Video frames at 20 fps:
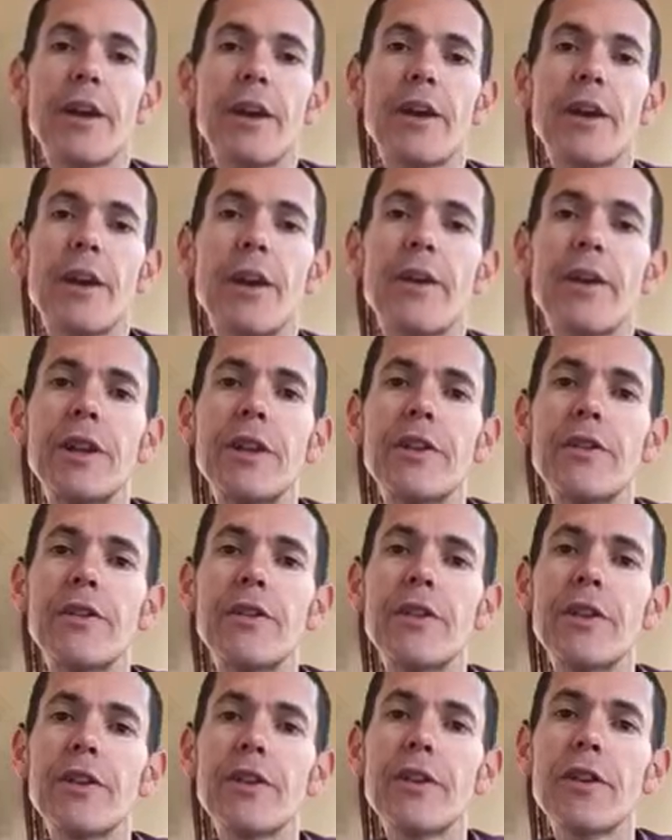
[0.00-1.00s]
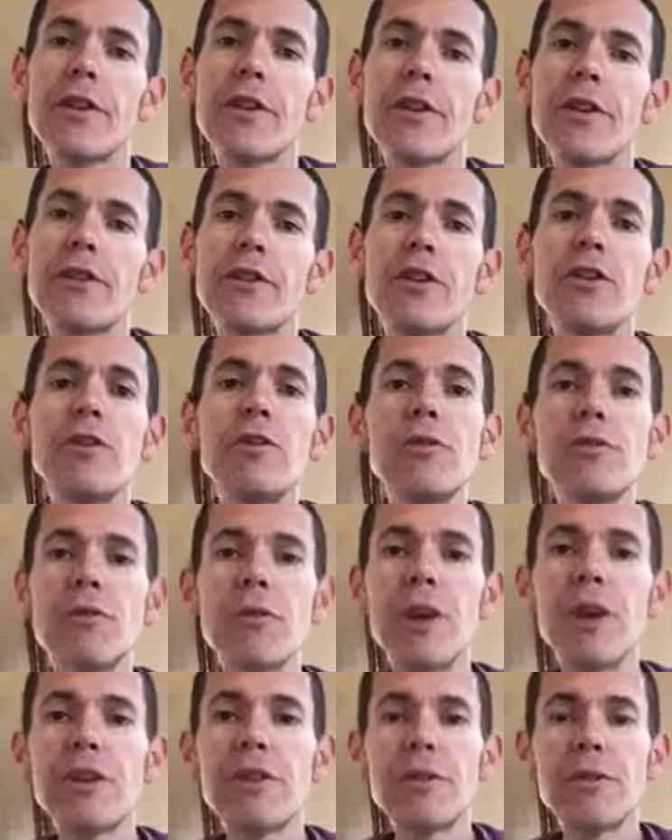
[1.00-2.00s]
there's a huge
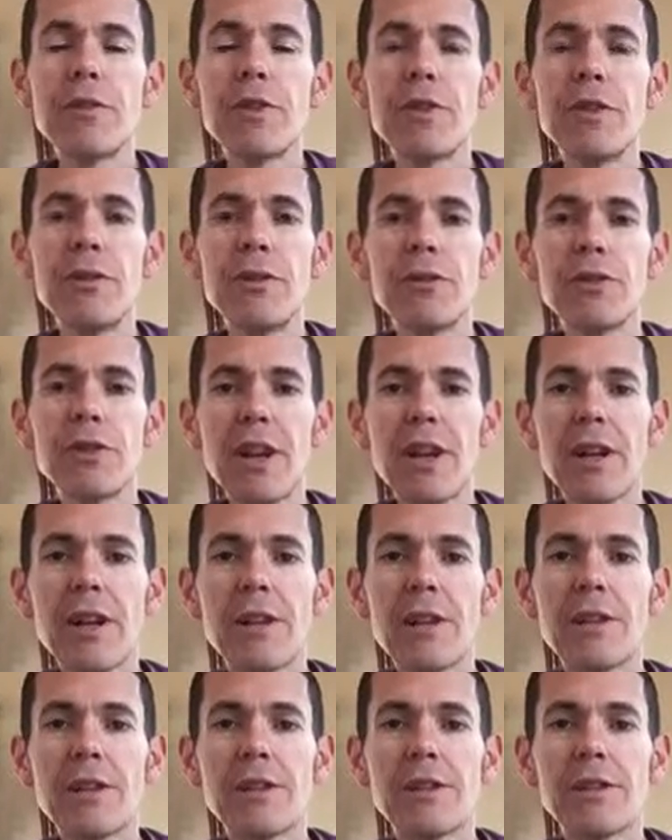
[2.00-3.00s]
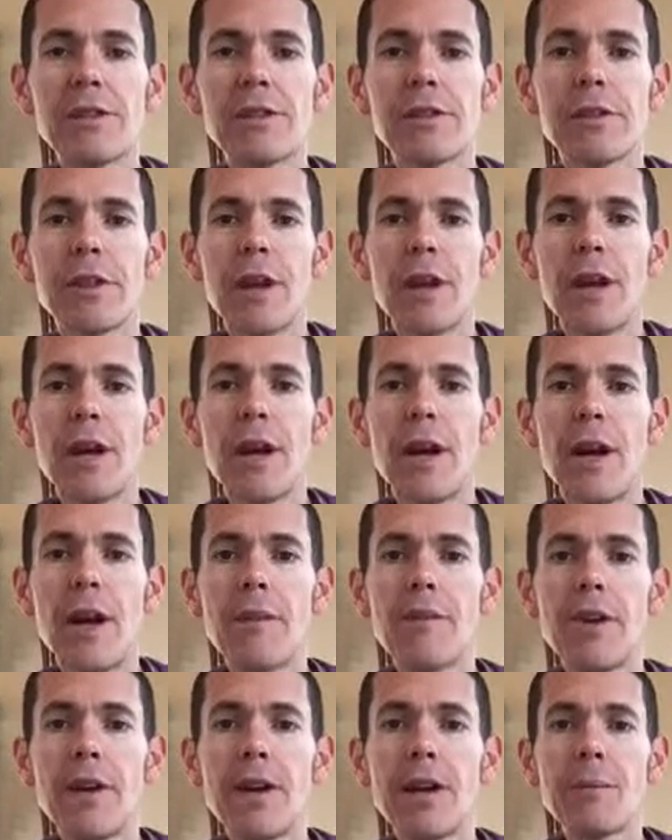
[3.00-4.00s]
range of new satellites
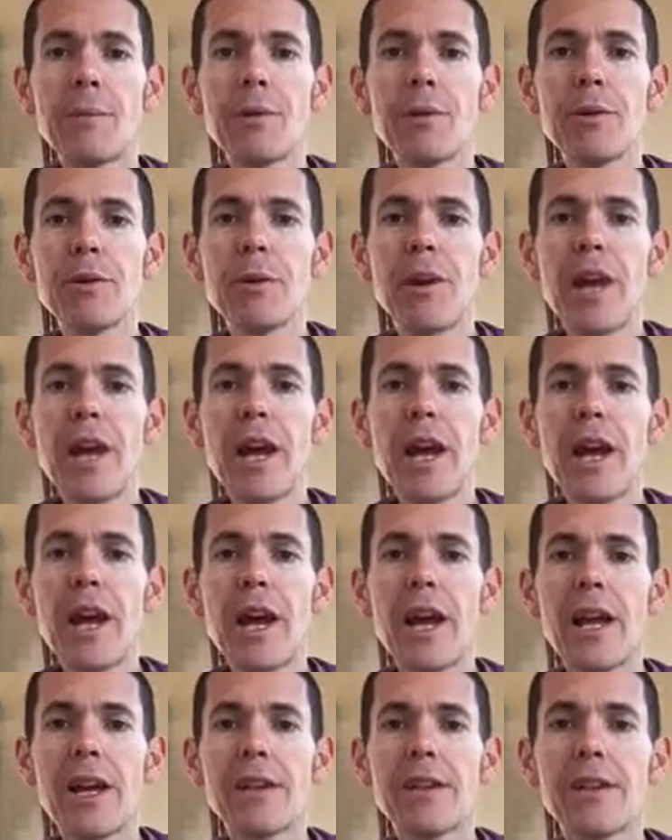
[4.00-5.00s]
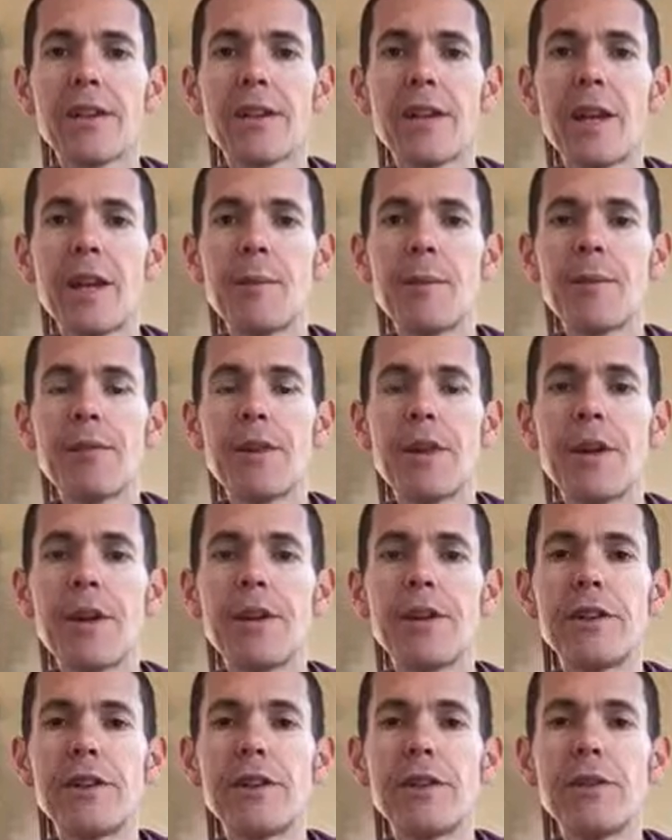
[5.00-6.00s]
available, and they
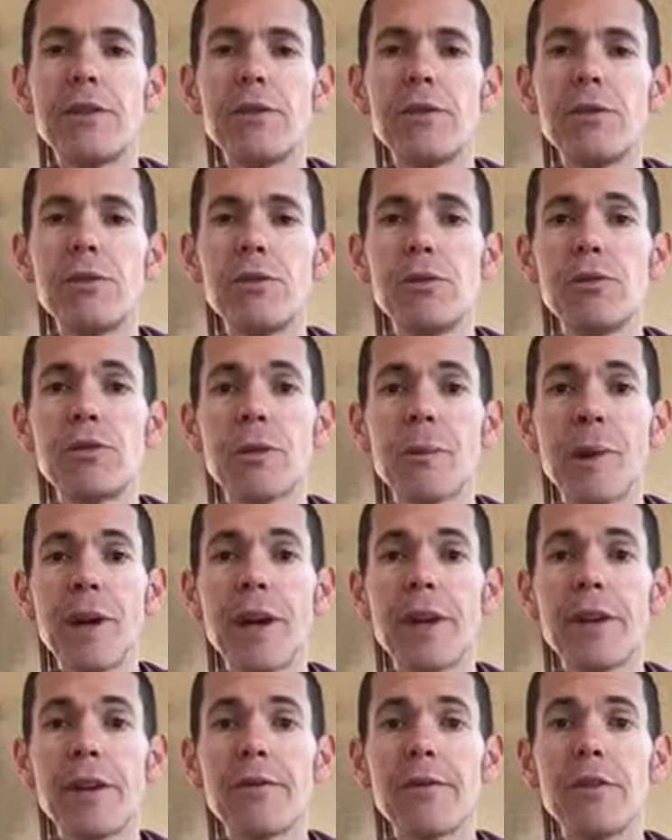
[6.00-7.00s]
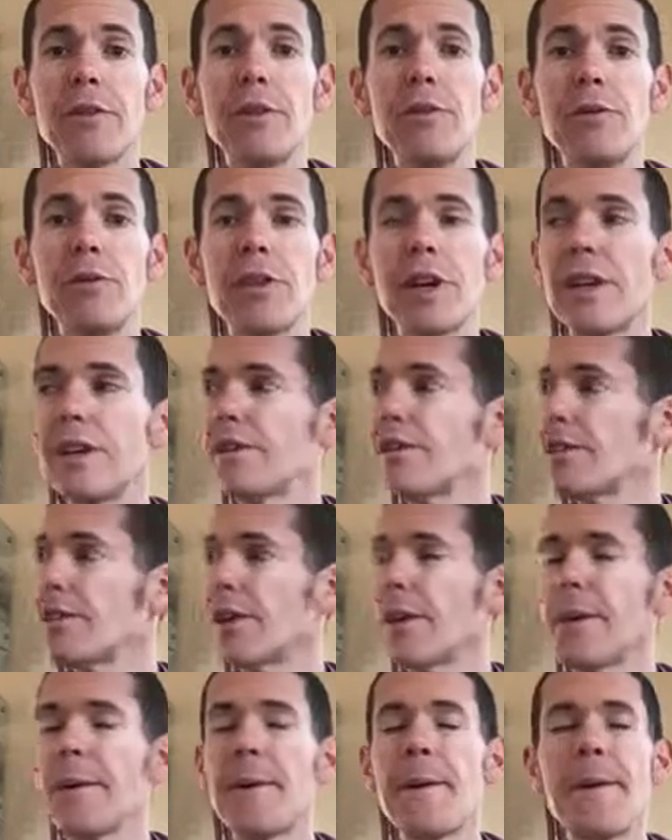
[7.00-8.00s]
provide a huge amount of new
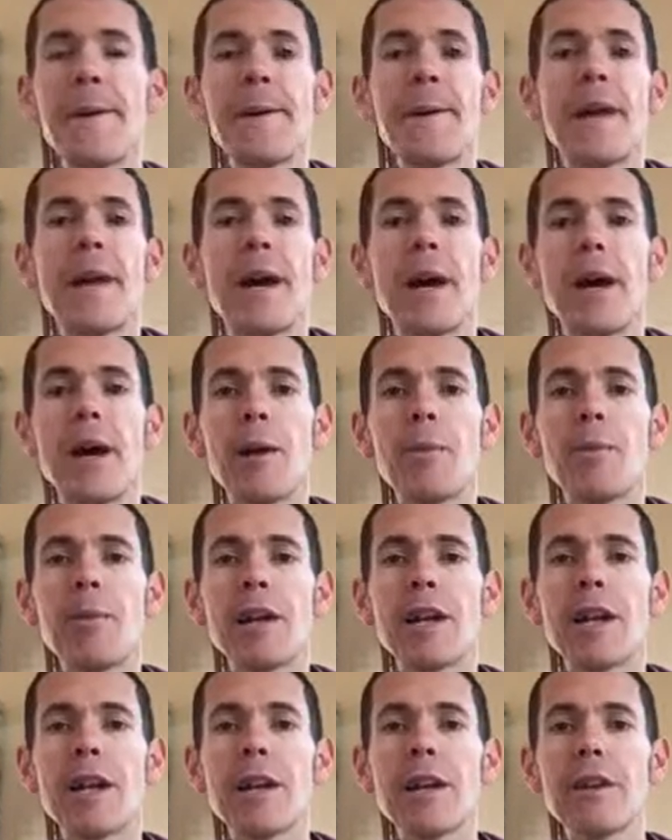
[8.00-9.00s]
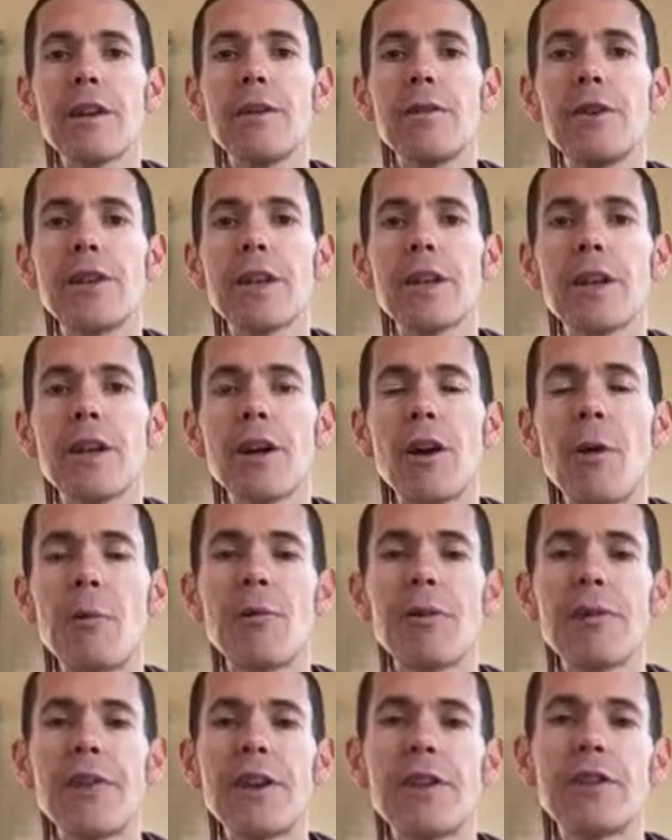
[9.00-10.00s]
data, including
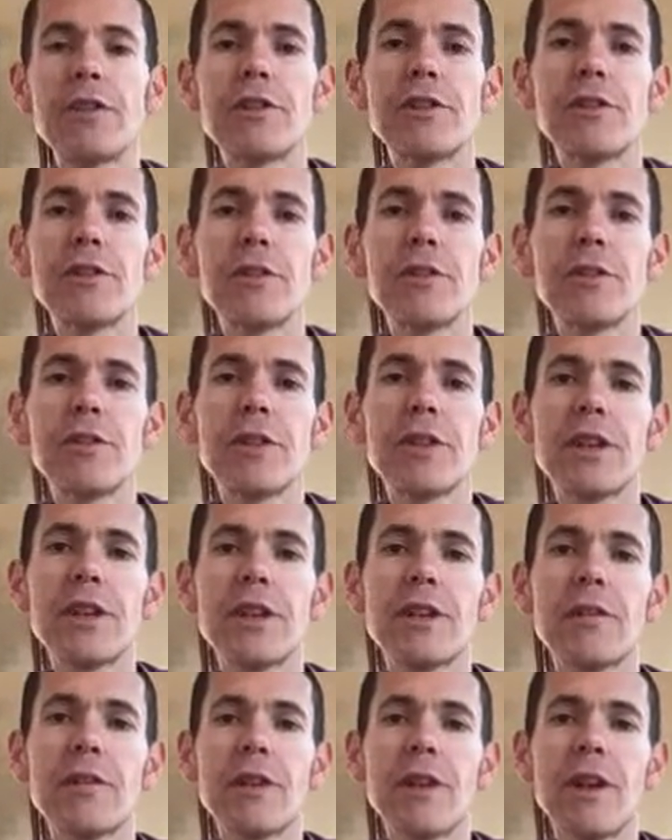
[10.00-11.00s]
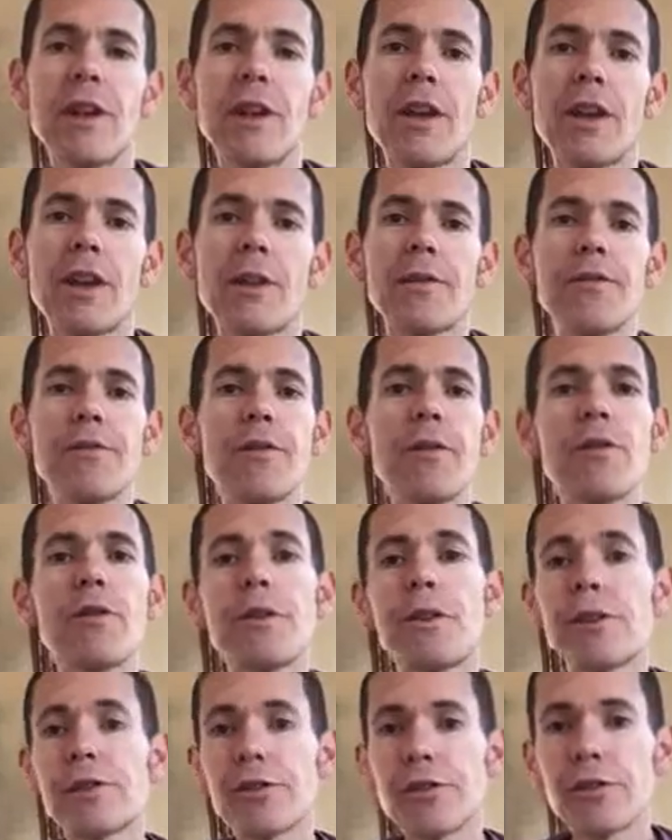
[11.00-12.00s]
observations on things like
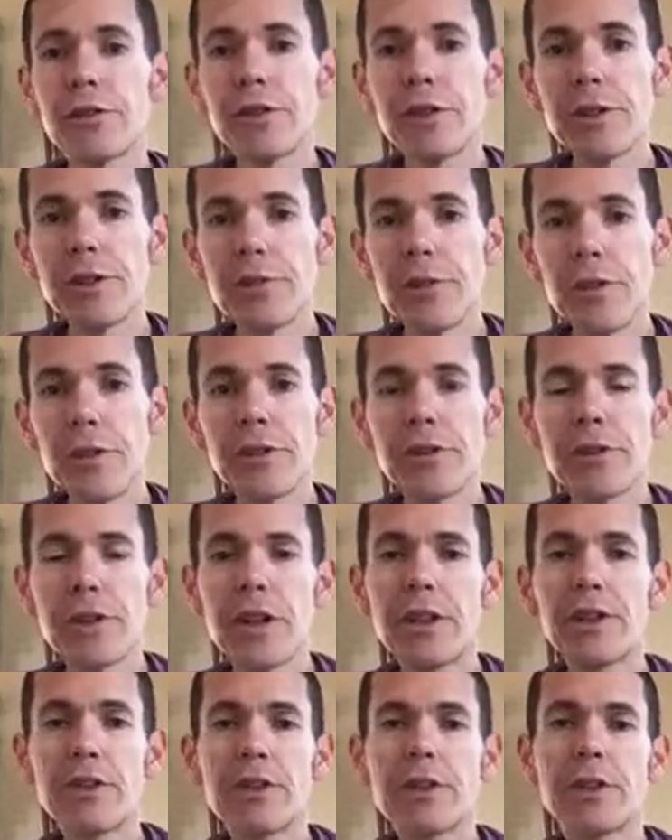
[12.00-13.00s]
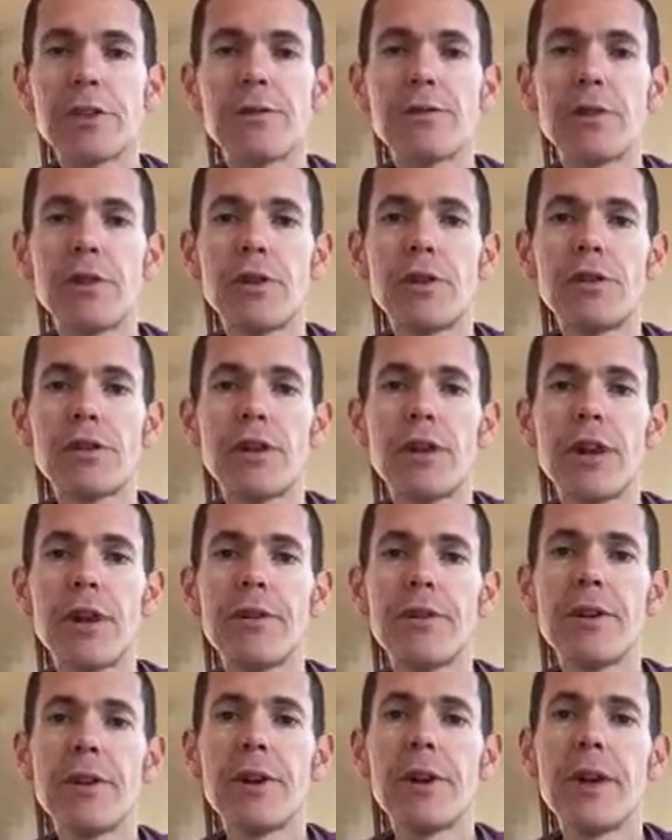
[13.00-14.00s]
forest deforestation, forest
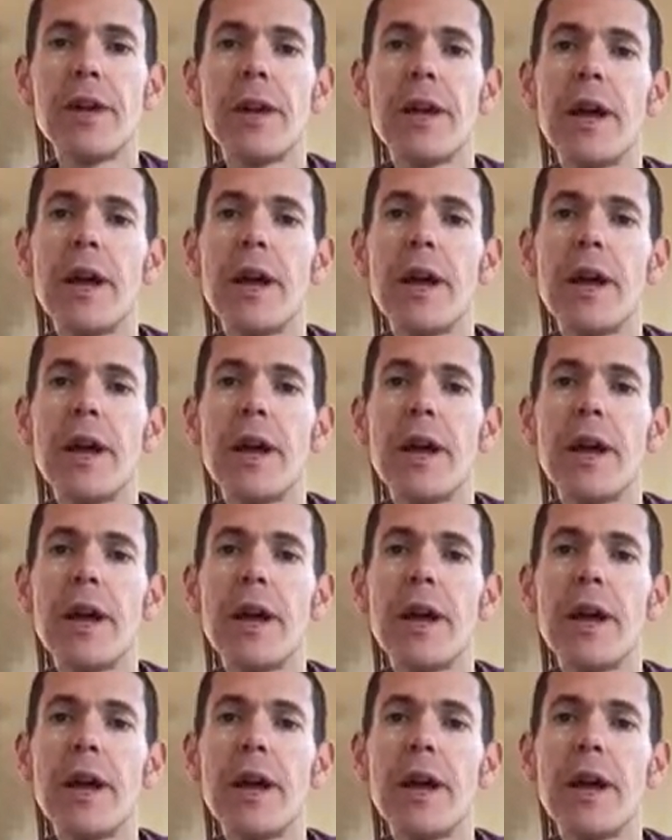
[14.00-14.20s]
cover,